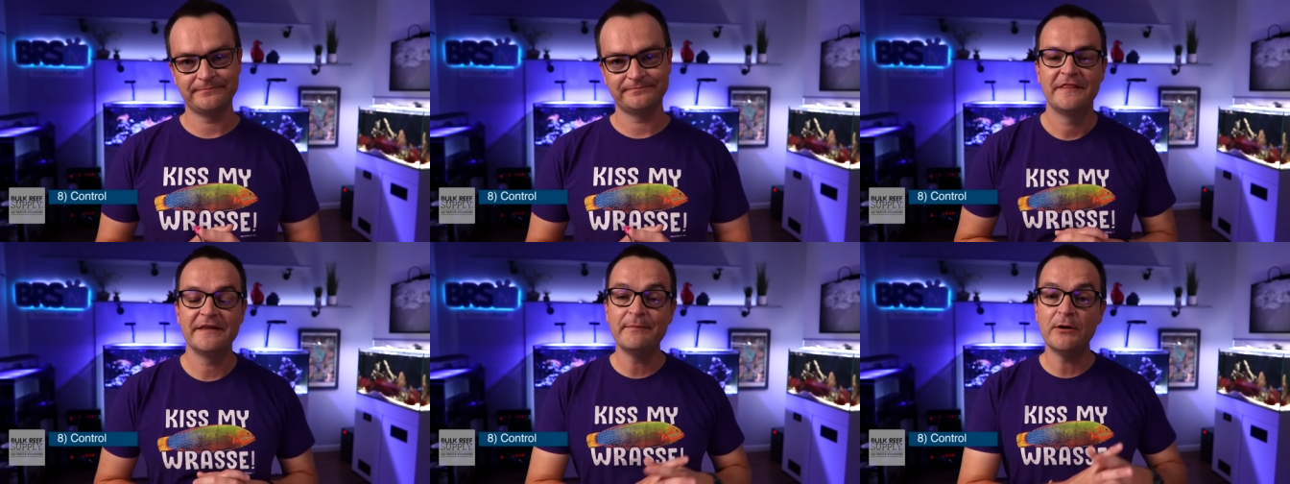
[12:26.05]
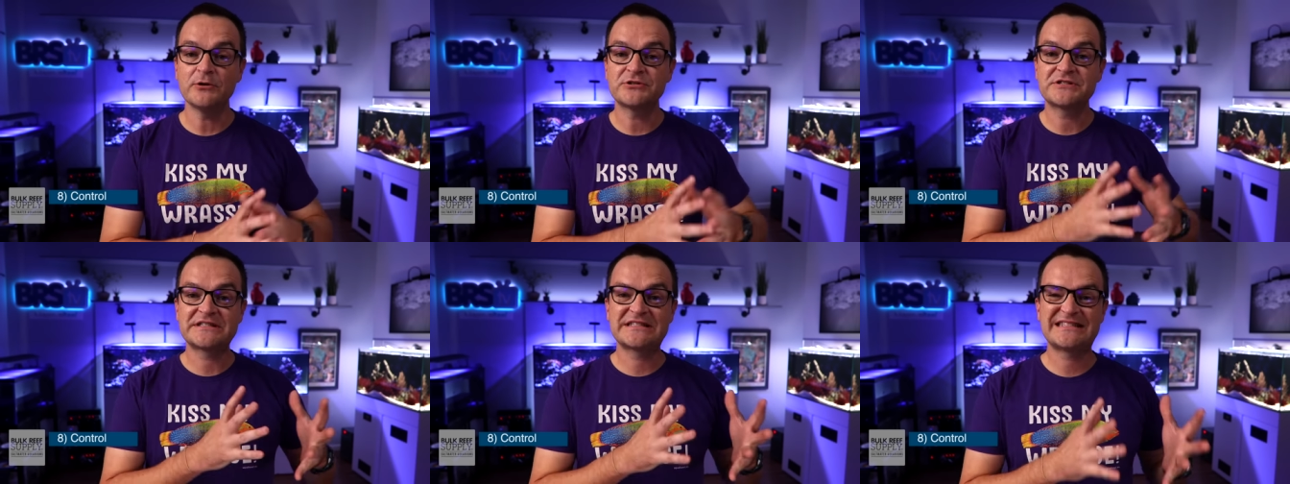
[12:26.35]
The
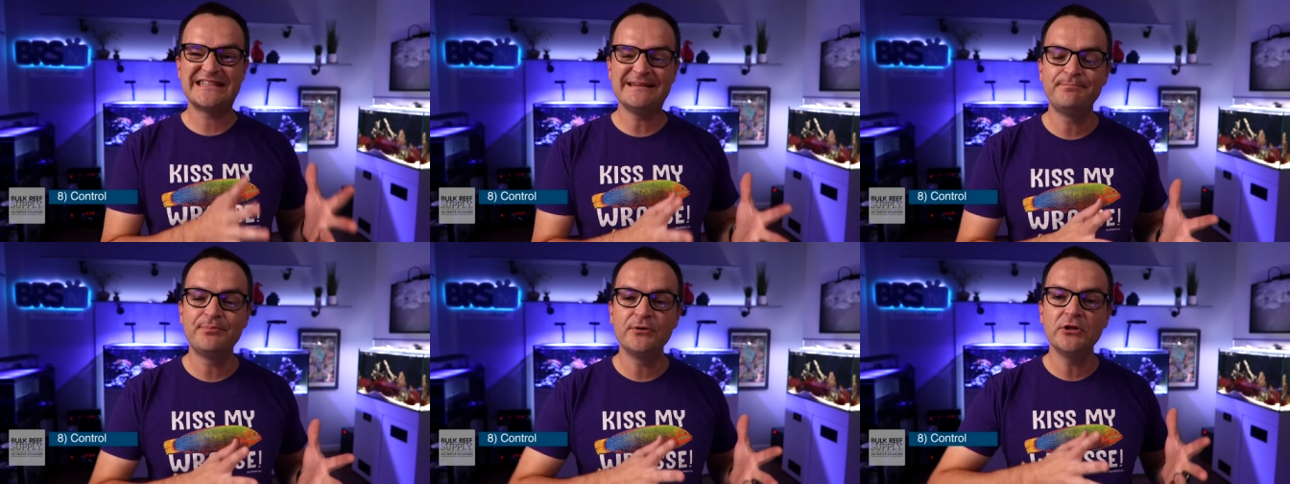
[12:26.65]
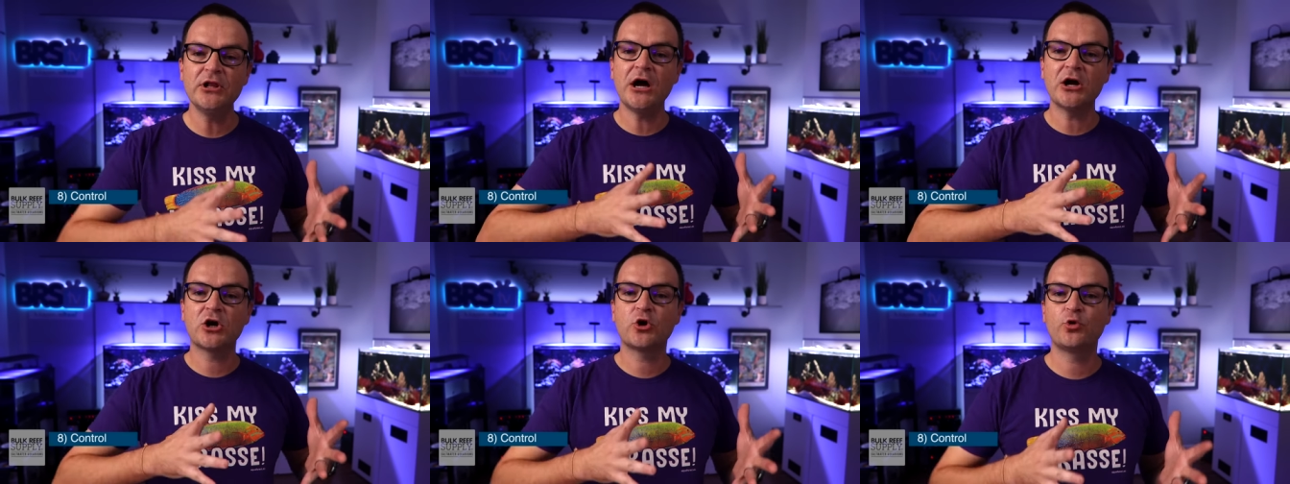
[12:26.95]
most
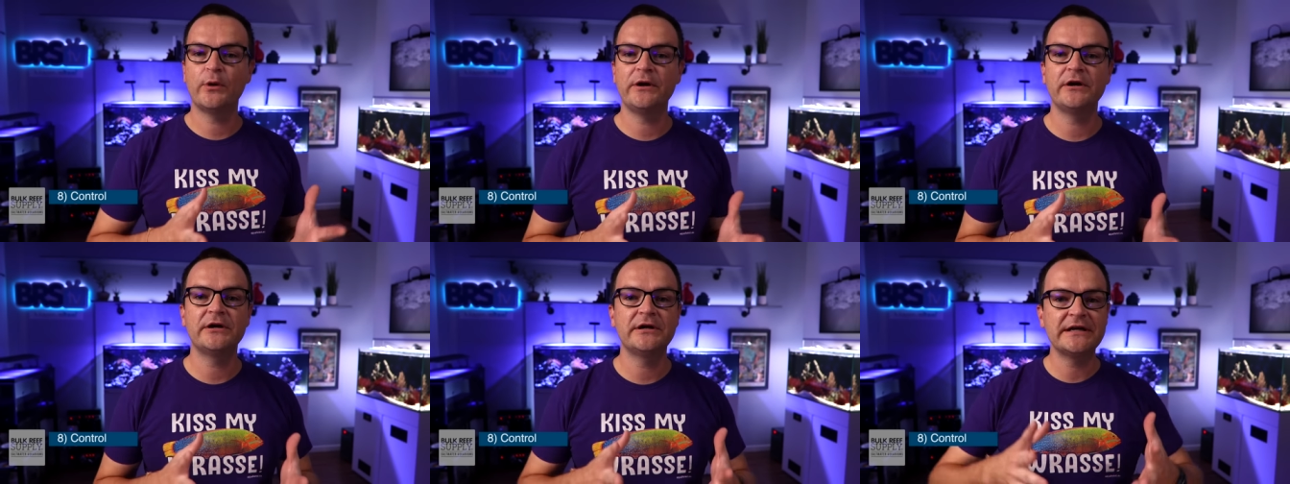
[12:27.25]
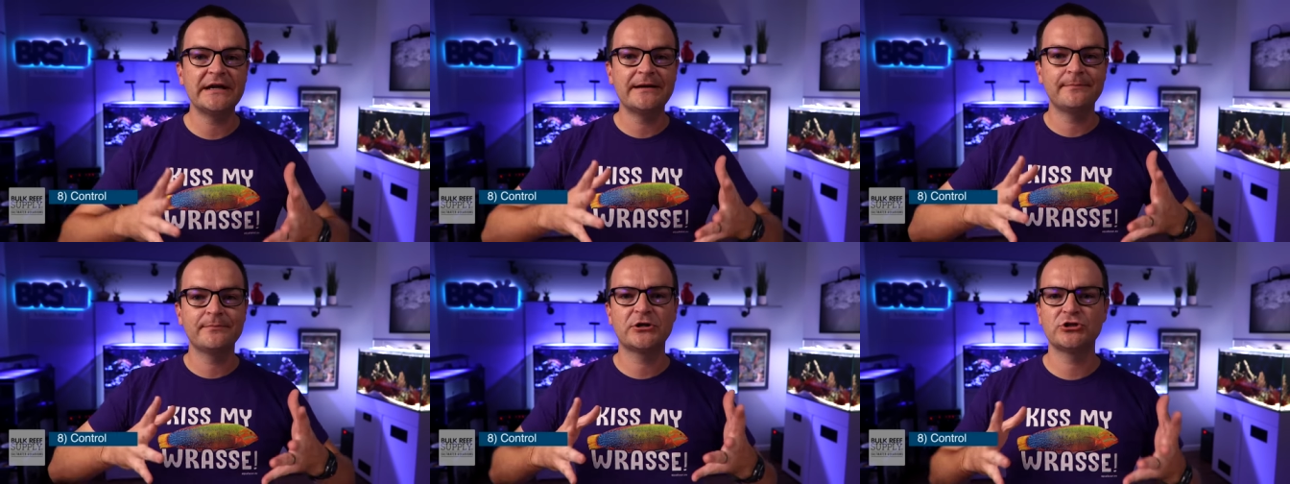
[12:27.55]
simple
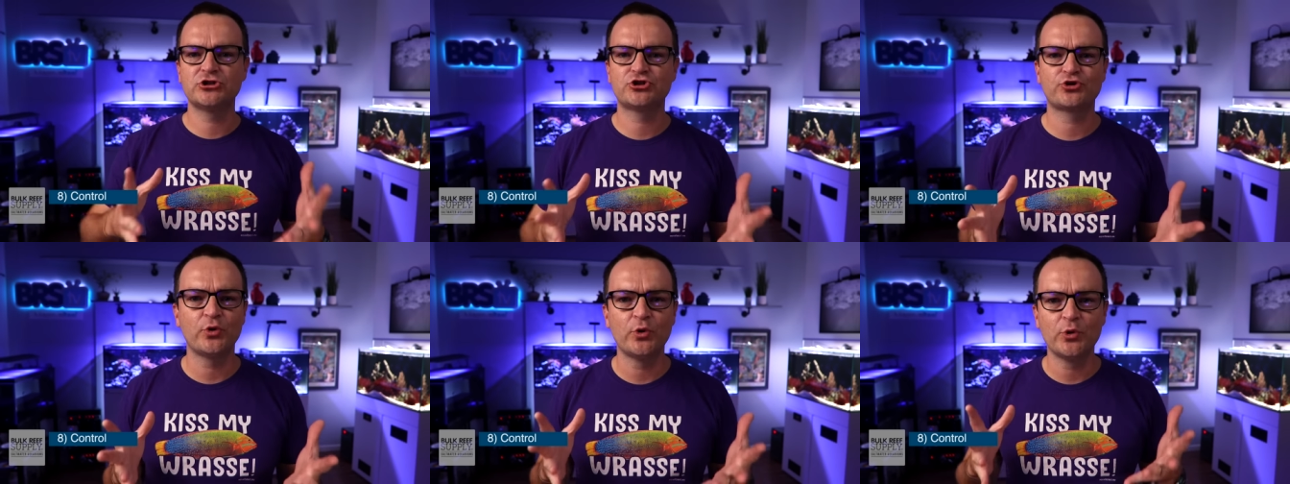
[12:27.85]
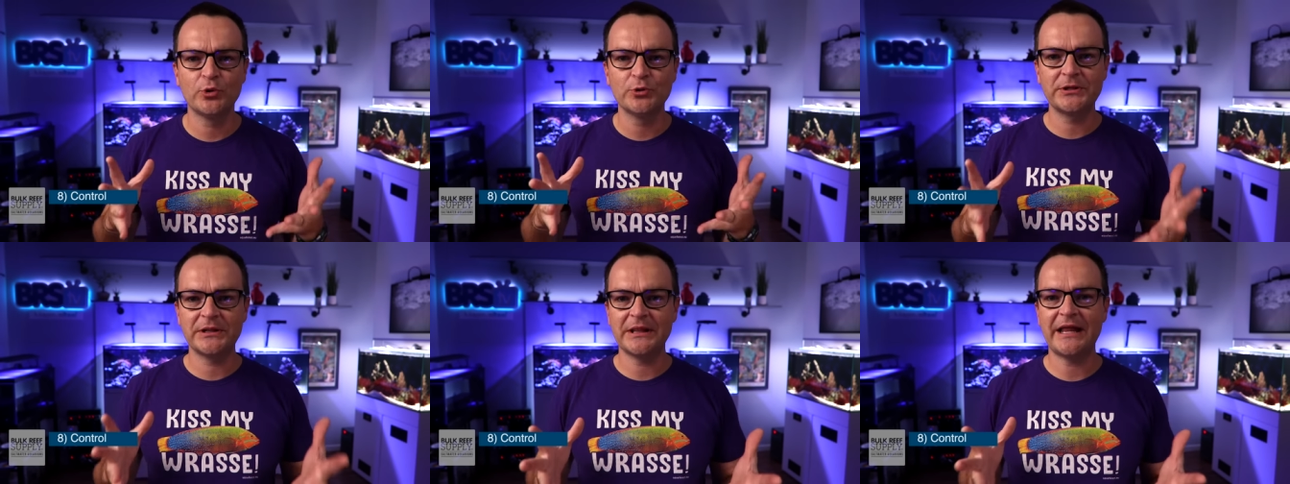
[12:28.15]
aquarium
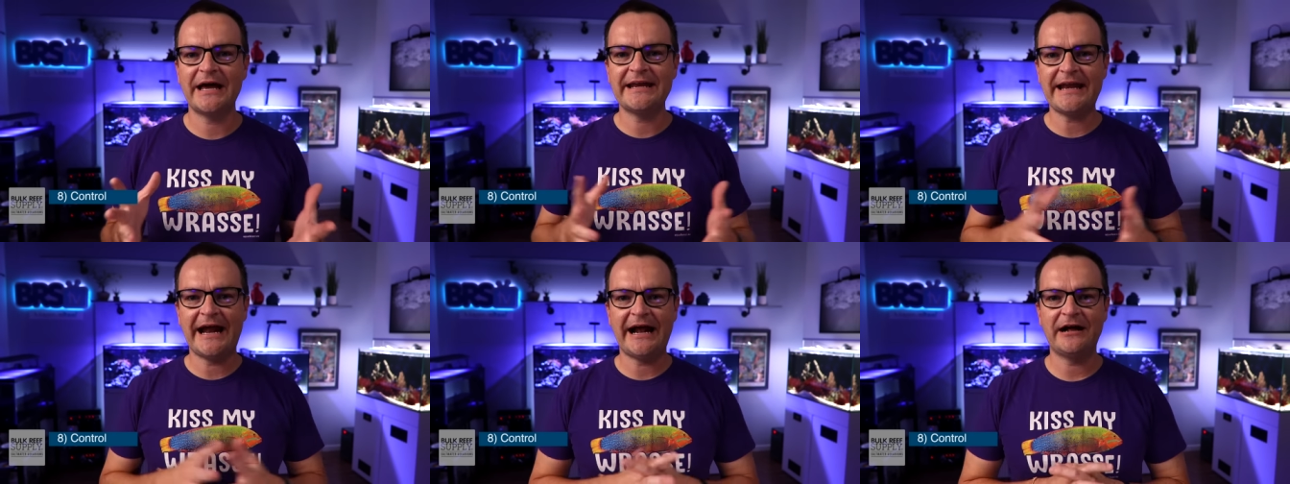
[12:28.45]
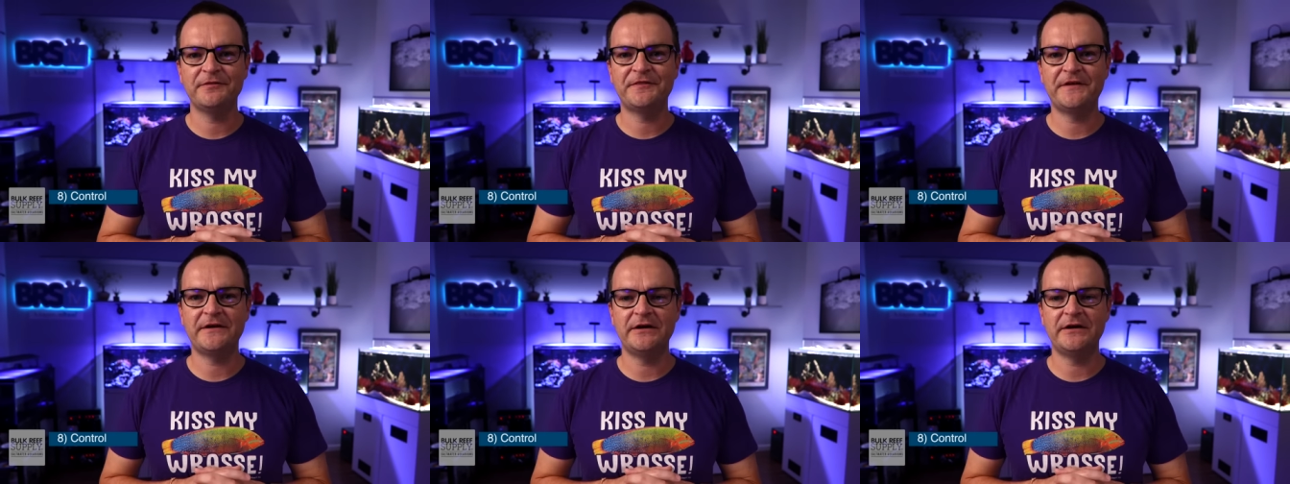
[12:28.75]
controlled light out